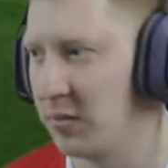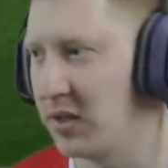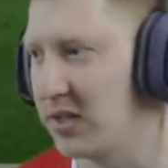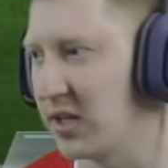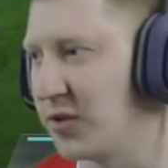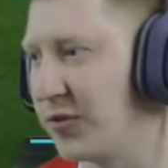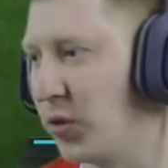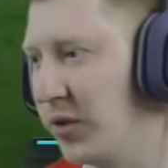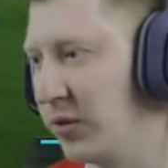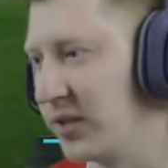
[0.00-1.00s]
he says,
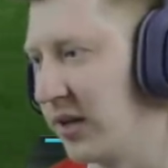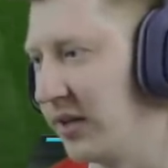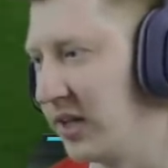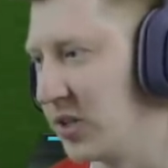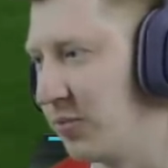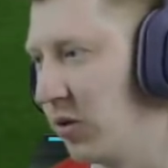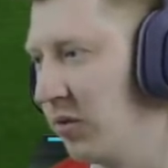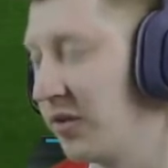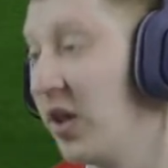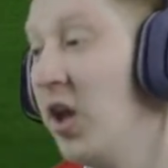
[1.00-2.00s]
4-0 down against
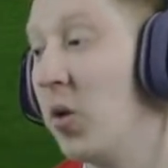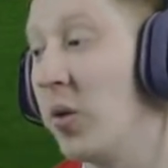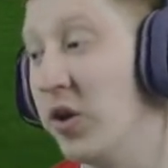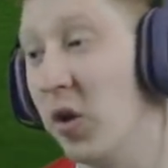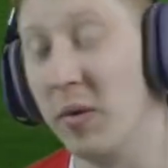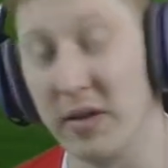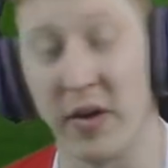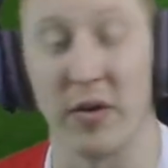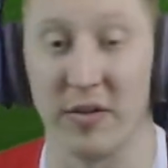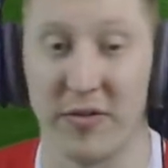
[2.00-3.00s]
Bournemouth. We're normally very